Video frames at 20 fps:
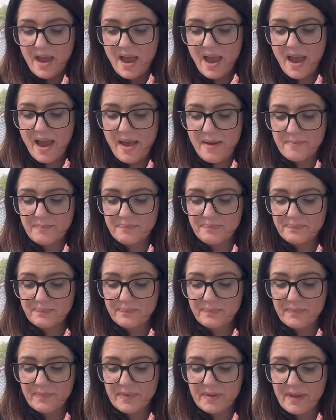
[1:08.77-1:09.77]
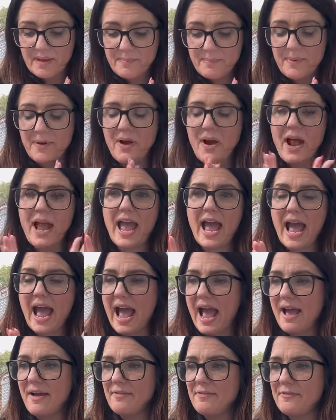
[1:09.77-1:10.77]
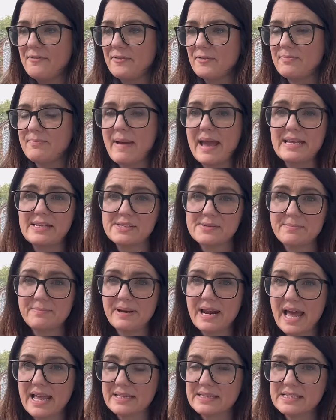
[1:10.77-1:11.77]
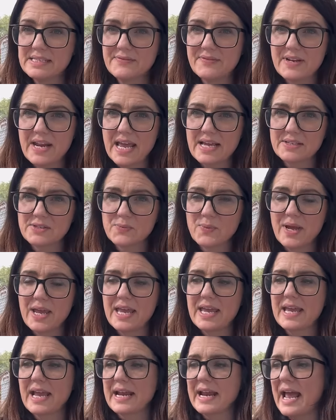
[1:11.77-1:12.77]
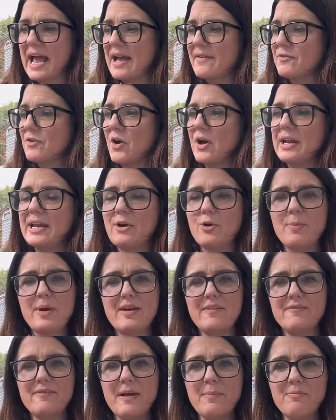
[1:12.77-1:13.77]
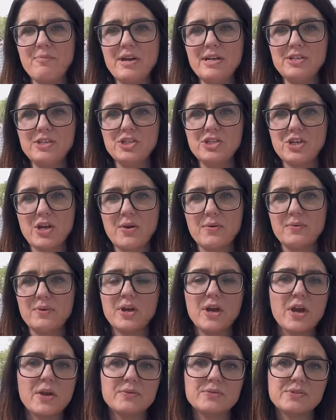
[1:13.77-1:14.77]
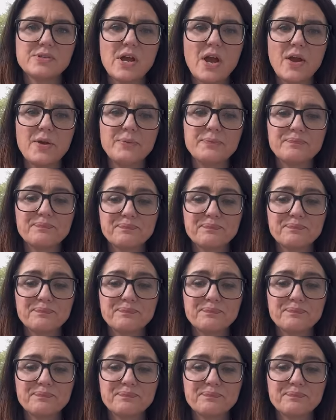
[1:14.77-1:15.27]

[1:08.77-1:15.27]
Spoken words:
But I have made some plans for next week, and I have got a little bit of fabric to show you, so